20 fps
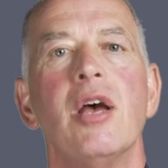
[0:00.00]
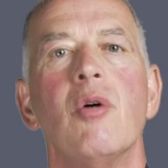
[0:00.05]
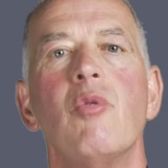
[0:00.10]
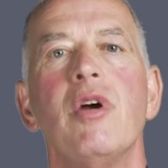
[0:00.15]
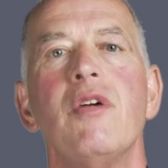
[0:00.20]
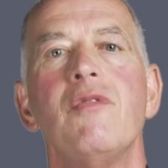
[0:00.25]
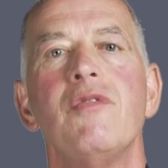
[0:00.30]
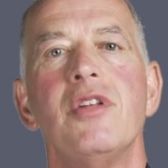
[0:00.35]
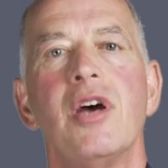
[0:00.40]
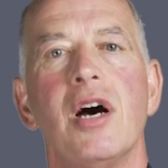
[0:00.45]

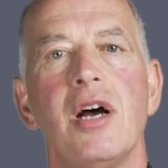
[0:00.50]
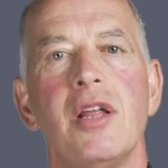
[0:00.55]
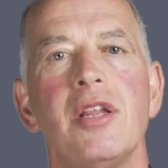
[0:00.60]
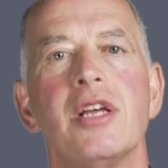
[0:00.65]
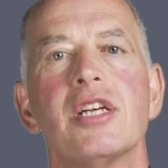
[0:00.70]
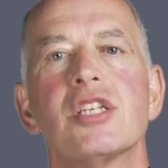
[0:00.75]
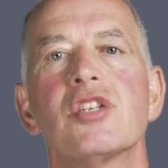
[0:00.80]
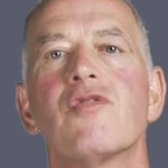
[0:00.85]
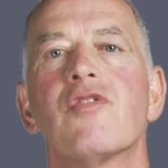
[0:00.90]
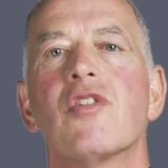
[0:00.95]
We've done
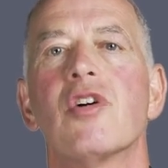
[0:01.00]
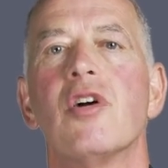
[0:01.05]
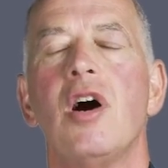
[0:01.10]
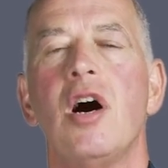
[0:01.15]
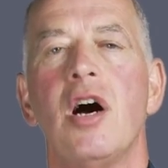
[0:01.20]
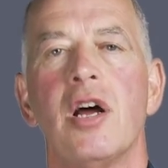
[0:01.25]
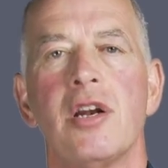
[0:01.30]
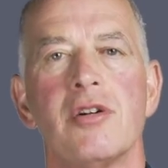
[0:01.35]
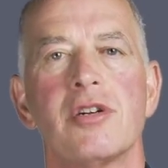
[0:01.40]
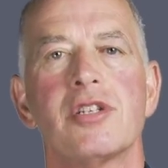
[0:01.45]
this for
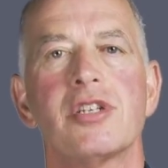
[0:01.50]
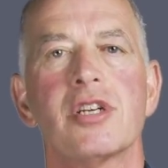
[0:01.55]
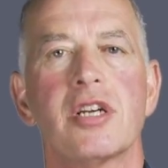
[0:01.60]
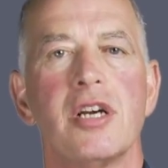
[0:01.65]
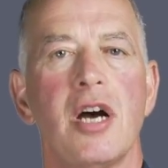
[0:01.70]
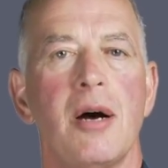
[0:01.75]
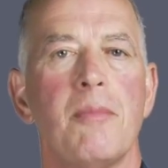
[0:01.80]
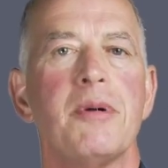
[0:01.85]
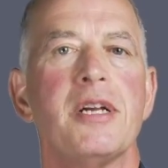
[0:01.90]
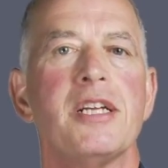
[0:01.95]
hundreds of
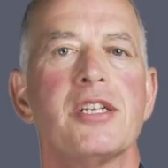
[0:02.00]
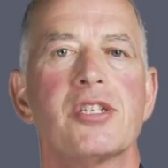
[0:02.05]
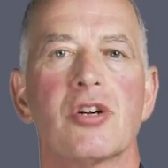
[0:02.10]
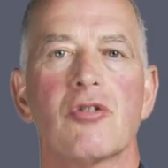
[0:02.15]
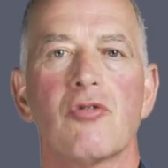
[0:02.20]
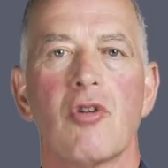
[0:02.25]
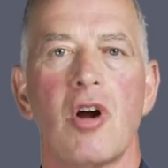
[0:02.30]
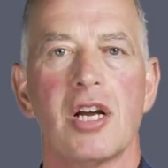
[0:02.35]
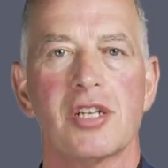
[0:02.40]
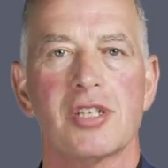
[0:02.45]
companies
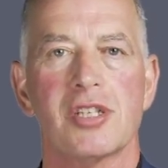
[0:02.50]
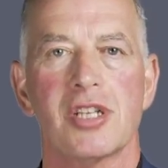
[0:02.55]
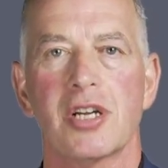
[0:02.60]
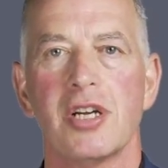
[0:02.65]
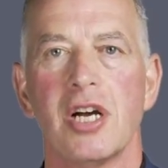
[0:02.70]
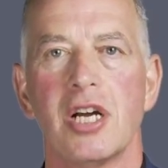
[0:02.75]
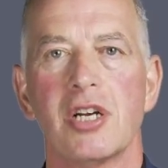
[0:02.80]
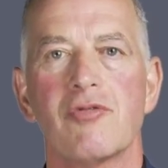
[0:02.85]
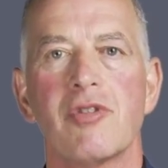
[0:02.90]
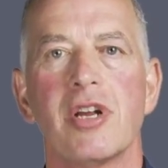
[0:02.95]
across the
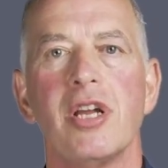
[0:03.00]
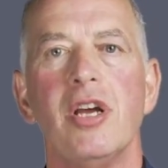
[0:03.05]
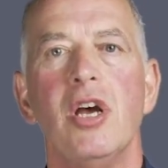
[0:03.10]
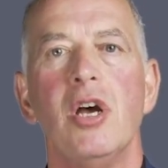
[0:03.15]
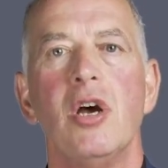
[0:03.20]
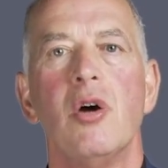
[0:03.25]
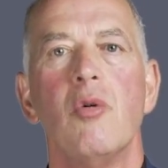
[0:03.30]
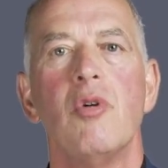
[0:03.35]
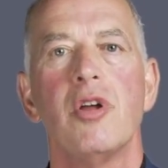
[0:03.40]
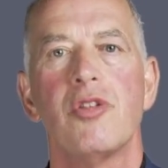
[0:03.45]
country
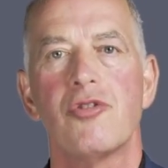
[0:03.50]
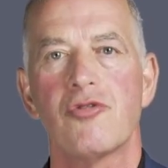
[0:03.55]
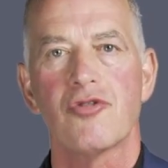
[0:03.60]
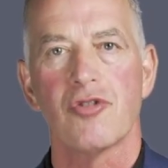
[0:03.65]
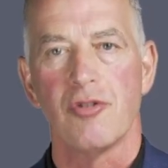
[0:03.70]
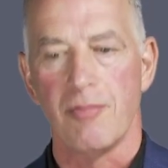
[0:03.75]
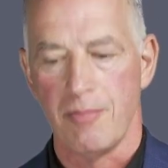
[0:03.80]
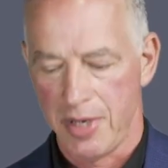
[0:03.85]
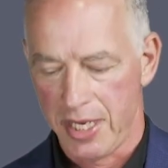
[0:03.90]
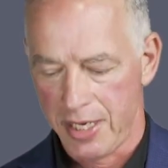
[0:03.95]
with
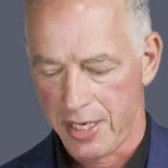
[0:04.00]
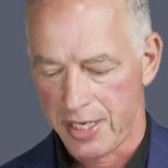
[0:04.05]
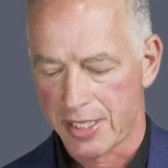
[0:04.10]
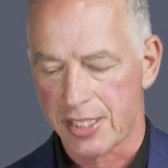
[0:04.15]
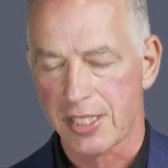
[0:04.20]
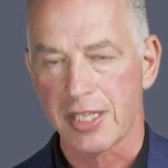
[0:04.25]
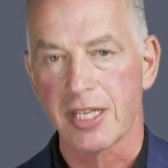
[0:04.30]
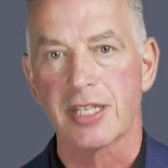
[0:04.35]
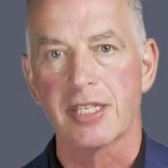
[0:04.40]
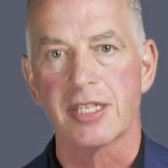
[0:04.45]

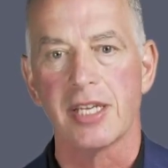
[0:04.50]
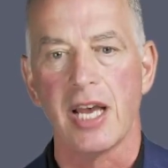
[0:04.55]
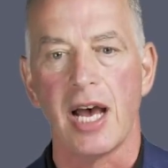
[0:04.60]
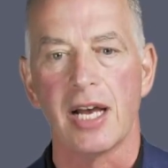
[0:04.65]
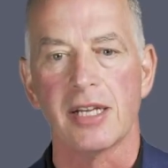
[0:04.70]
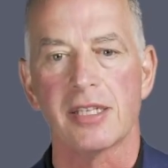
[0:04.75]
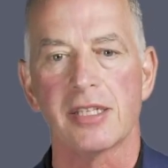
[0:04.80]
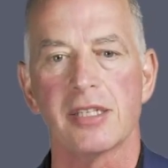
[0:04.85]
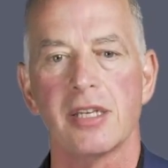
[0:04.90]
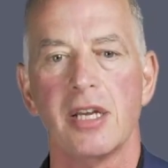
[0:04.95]
tremendous
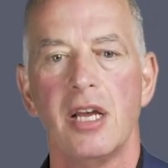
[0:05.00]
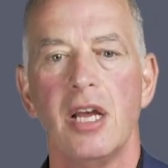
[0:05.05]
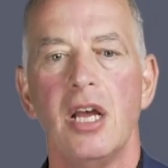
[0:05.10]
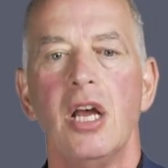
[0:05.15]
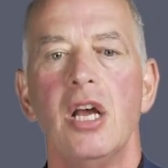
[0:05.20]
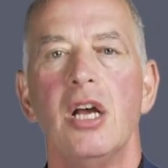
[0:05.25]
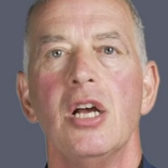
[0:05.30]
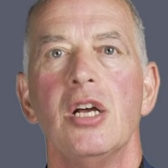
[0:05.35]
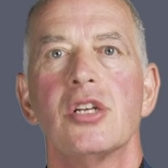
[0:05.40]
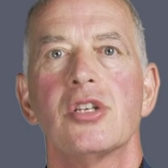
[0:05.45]
success.
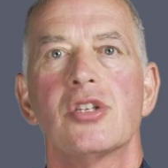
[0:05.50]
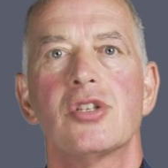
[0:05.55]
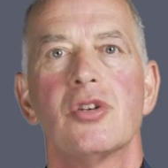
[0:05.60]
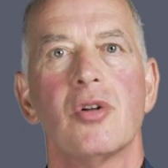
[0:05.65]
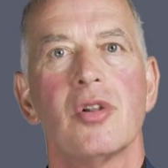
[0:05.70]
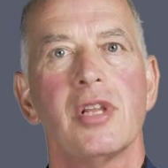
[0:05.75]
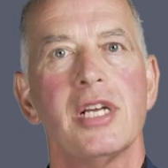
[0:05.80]
So